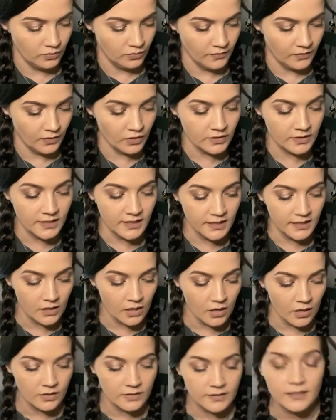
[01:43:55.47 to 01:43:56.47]

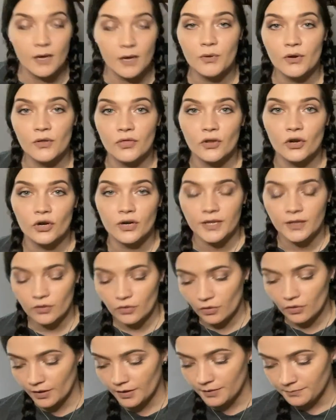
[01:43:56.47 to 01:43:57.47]
$13. Number 30, that?
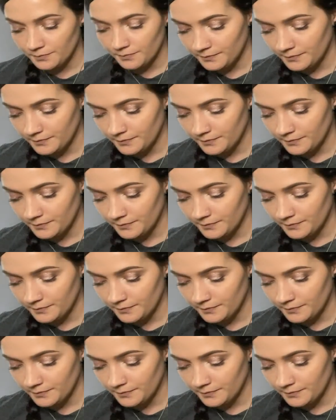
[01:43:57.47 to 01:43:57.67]
Laura.